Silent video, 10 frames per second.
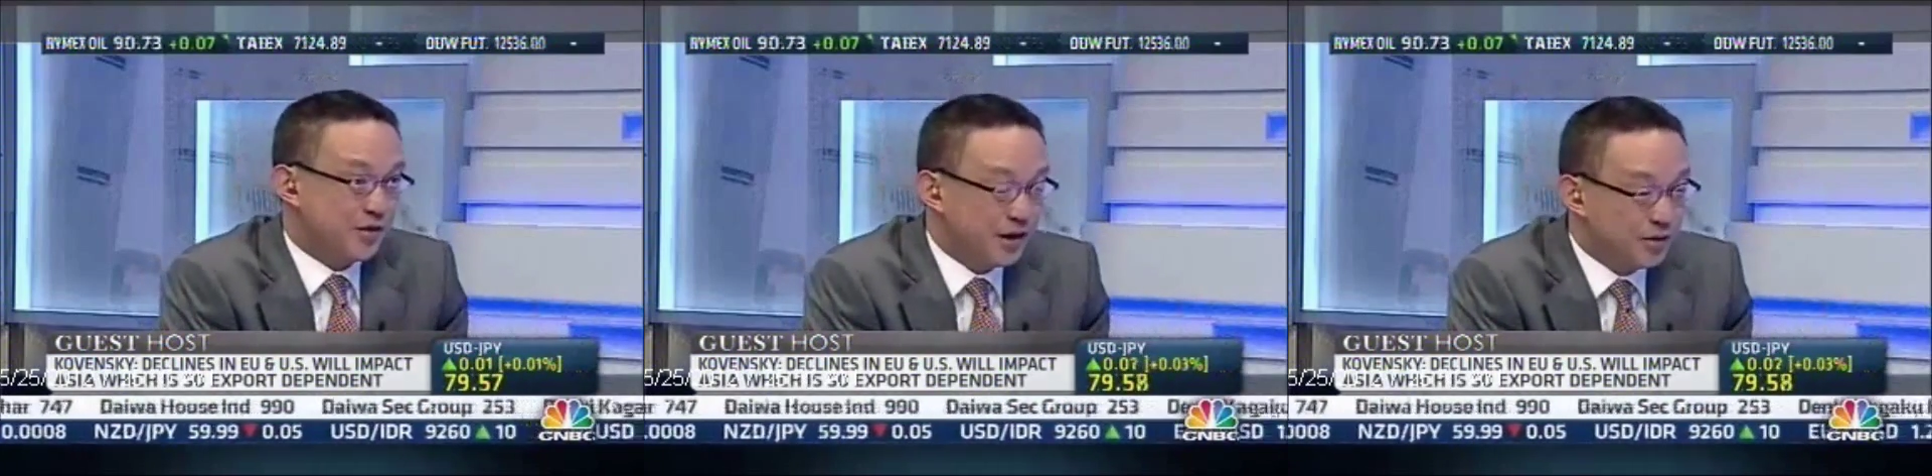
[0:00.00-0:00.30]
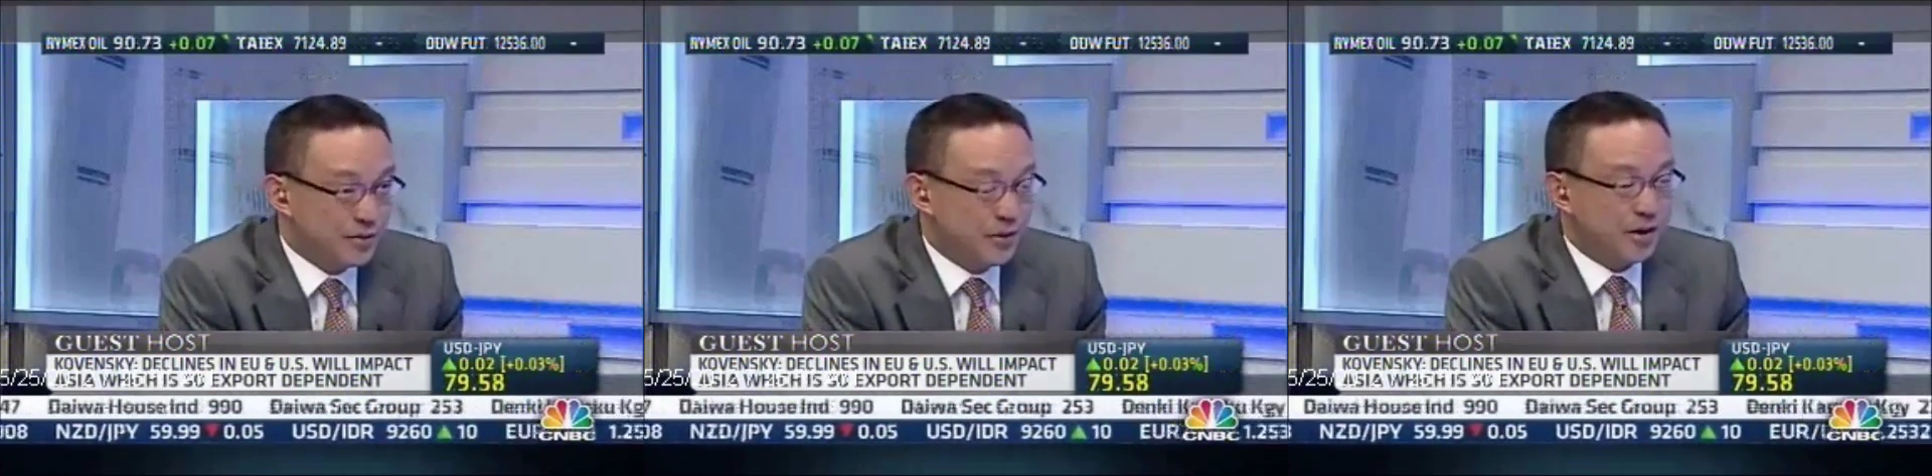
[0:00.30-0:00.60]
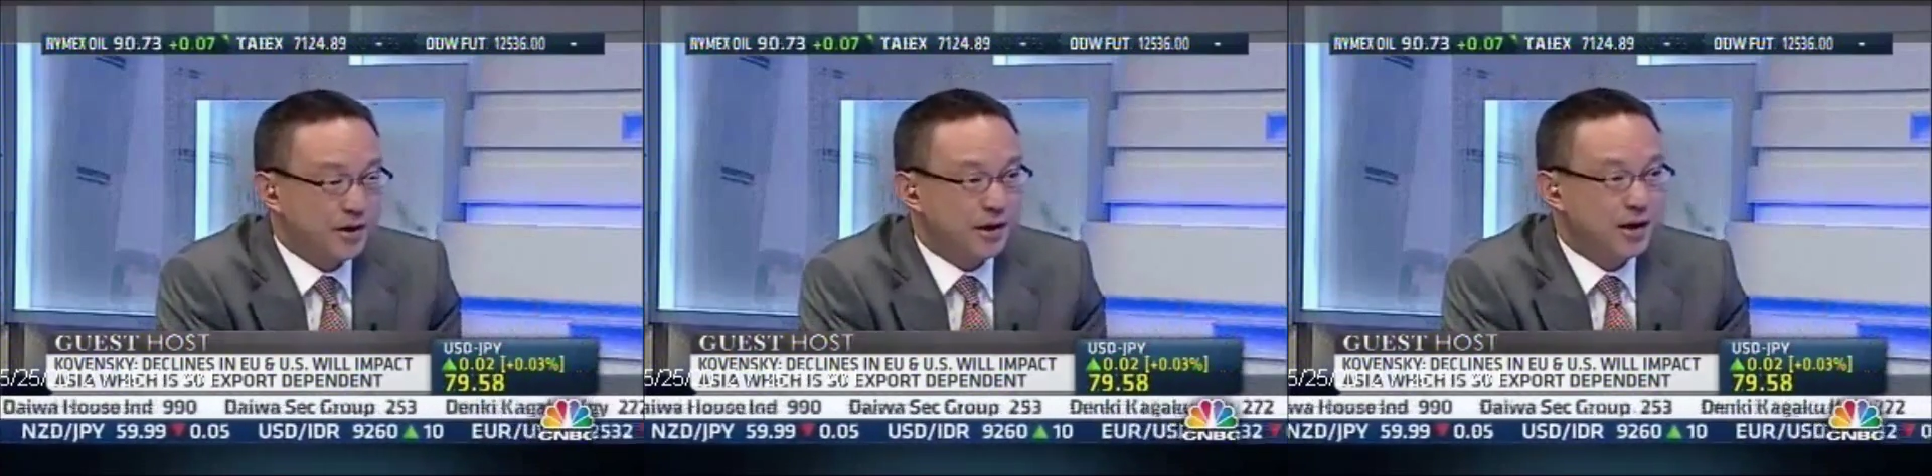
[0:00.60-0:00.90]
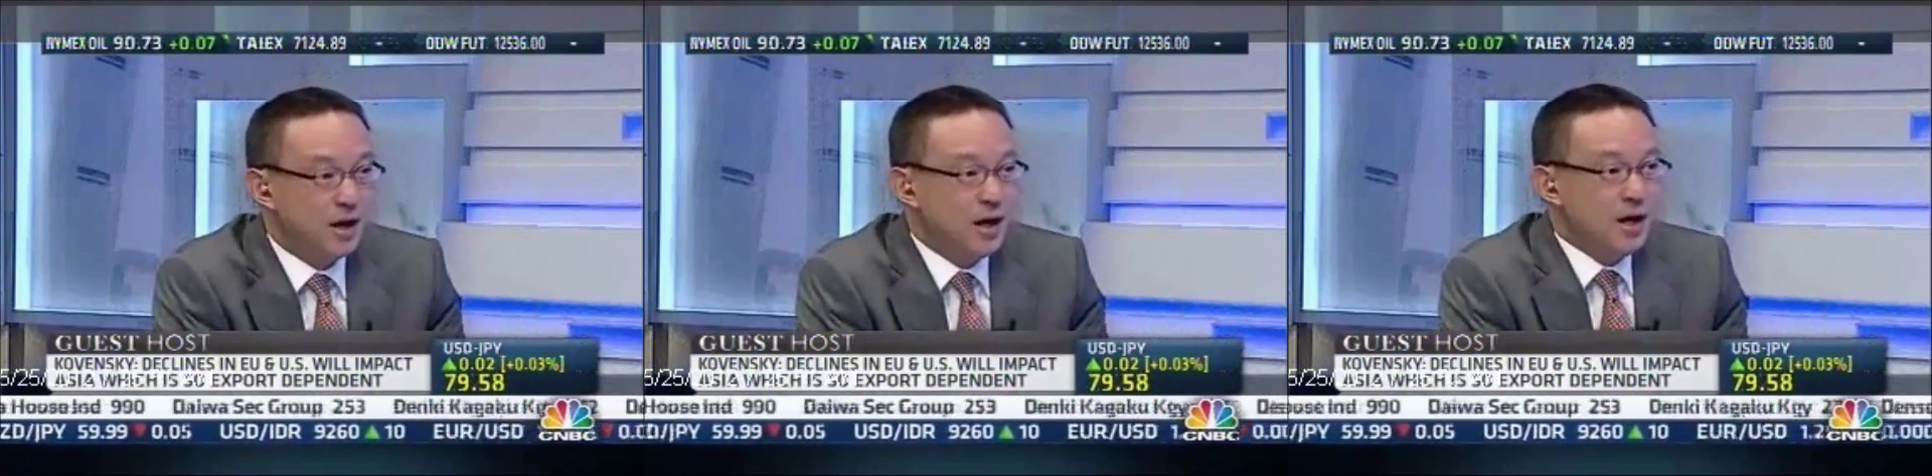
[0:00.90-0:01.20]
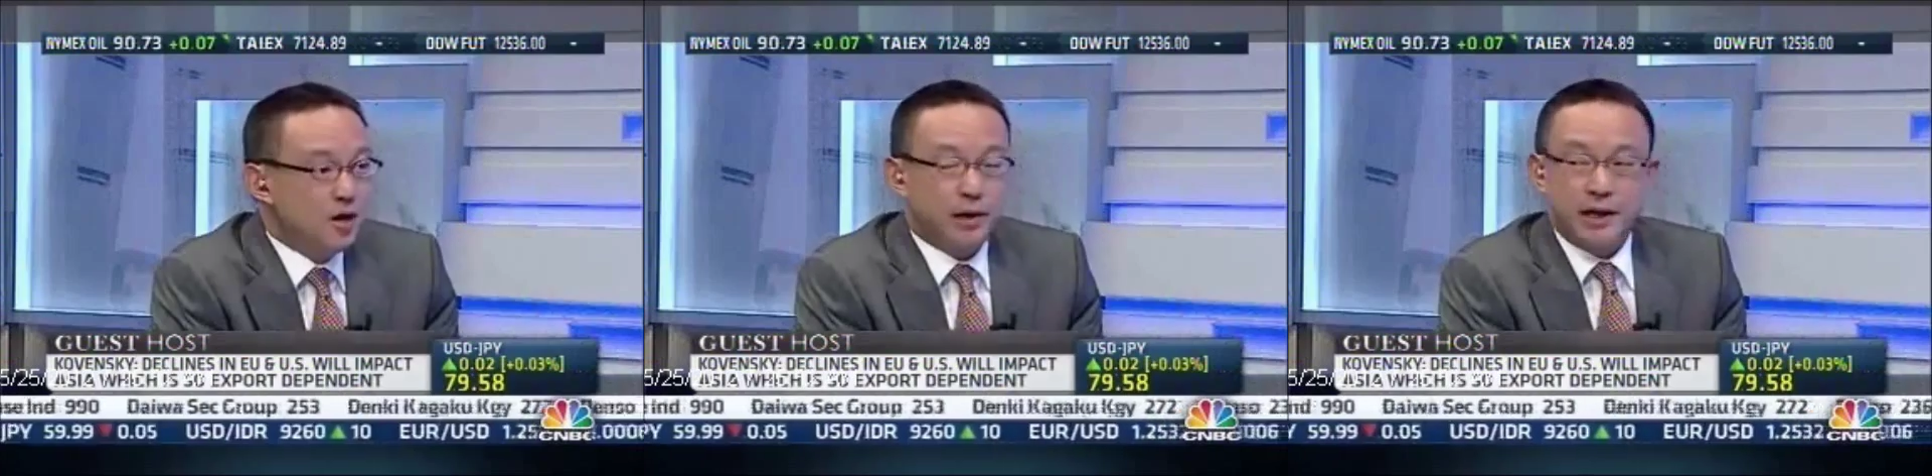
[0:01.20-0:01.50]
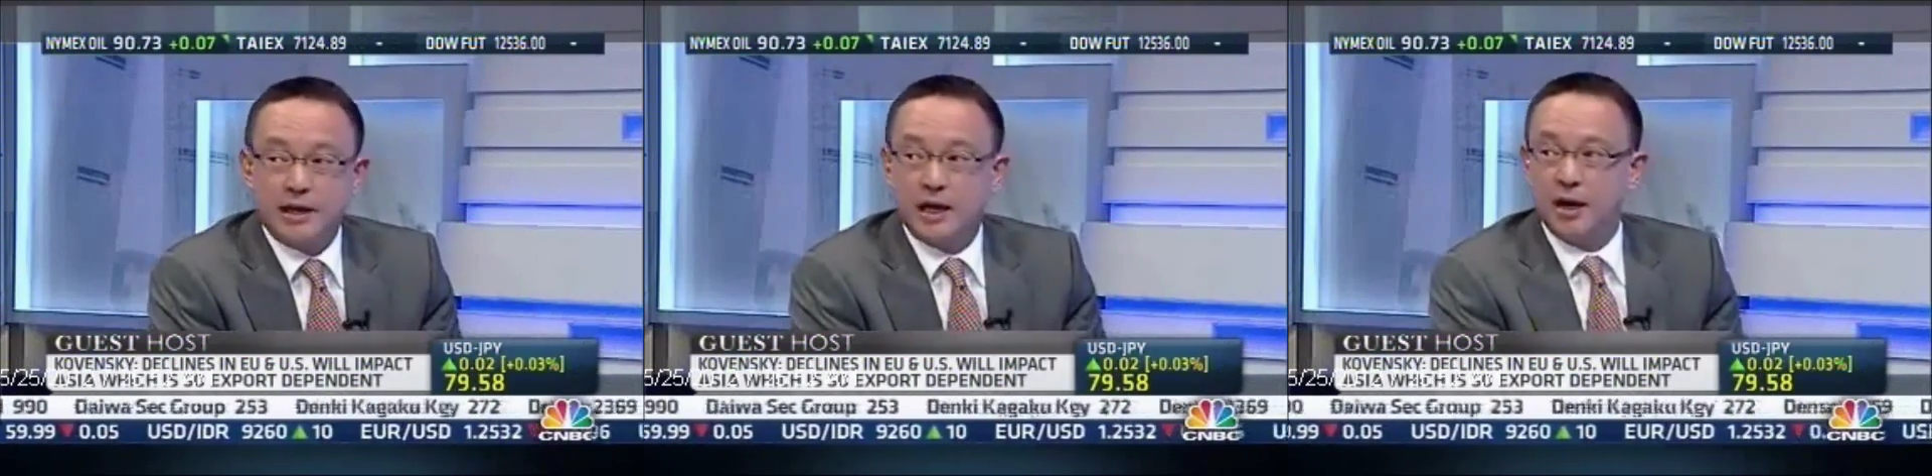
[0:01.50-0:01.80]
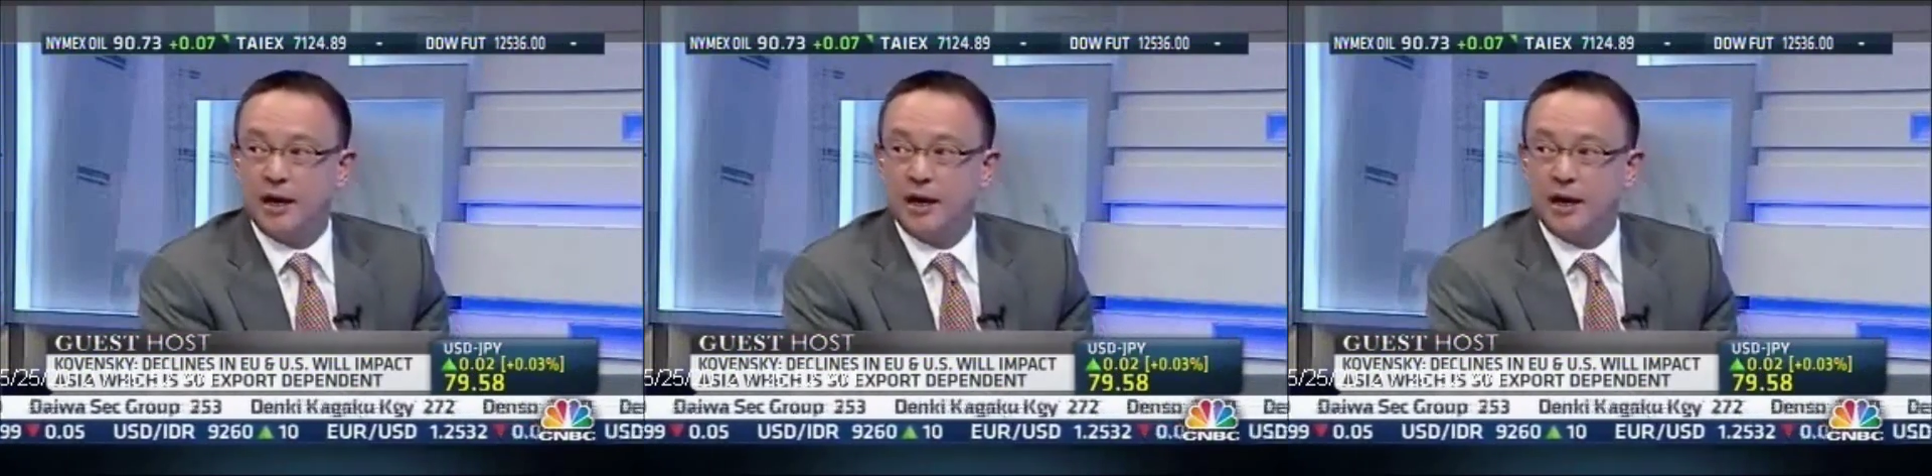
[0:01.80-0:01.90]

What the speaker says: Treasury market right now,